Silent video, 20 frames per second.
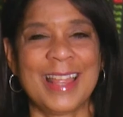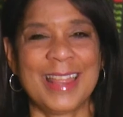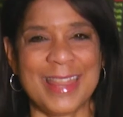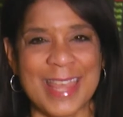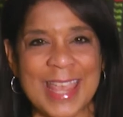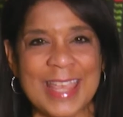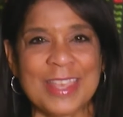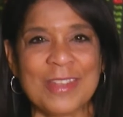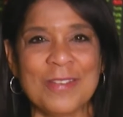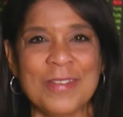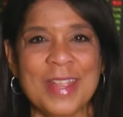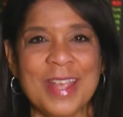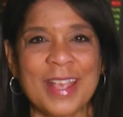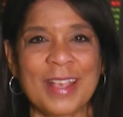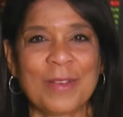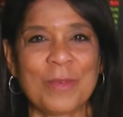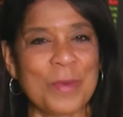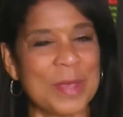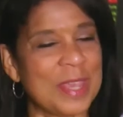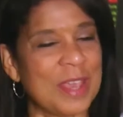Thank you, Nick.
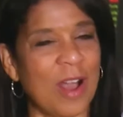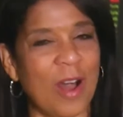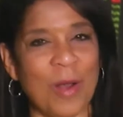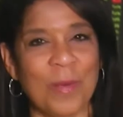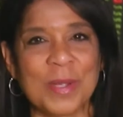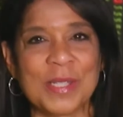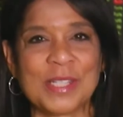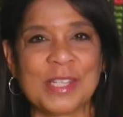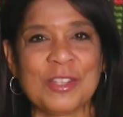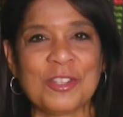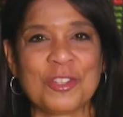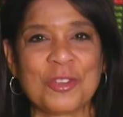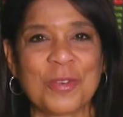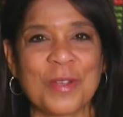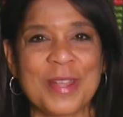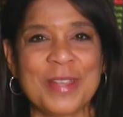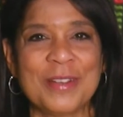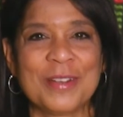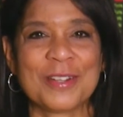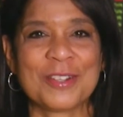We always enjoy
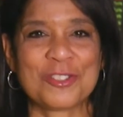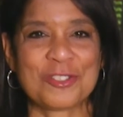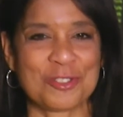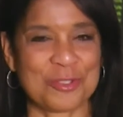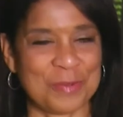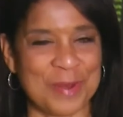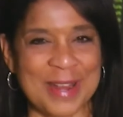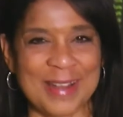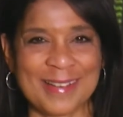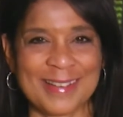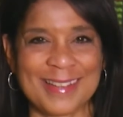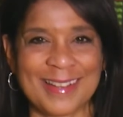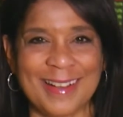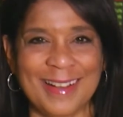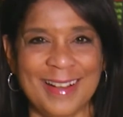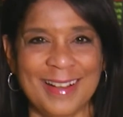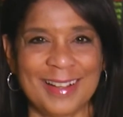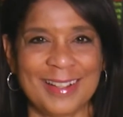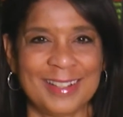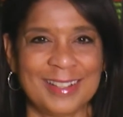your trader
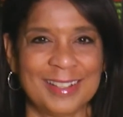talk.